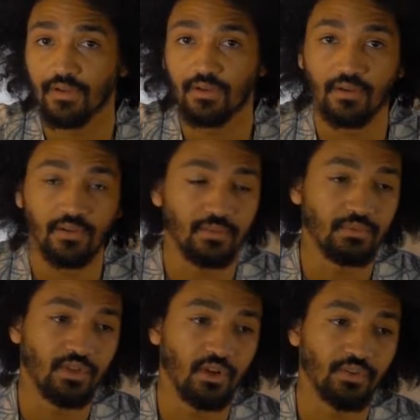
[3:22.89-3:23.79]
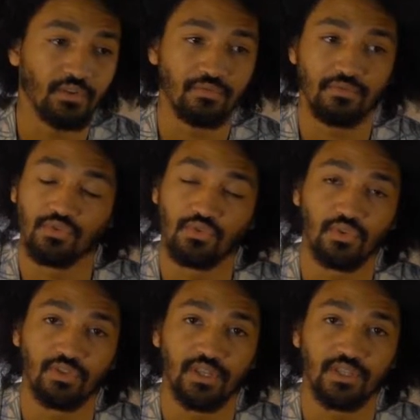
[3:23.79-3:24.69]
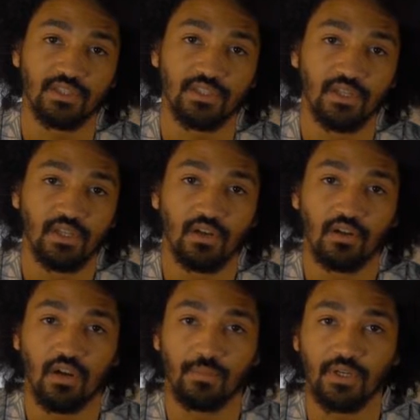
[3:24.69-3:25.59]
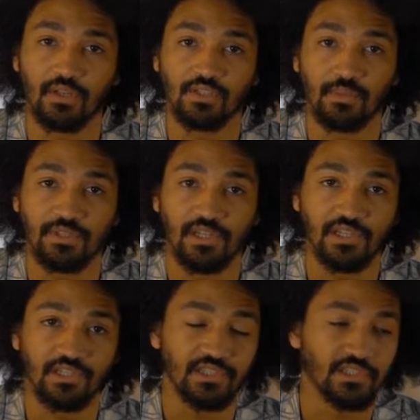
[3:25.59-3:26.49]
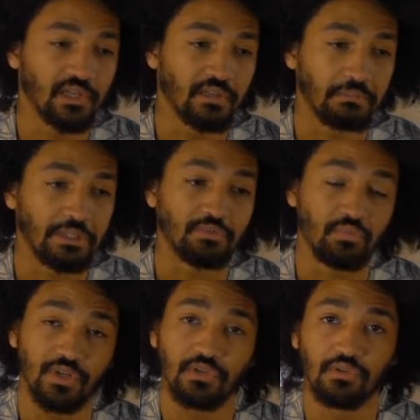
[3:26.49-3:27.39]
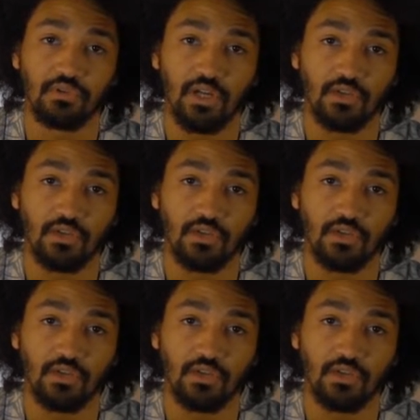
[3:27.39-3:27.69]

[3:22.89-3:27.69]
There is a lot of new content coming on Substance, and that's pretty cool.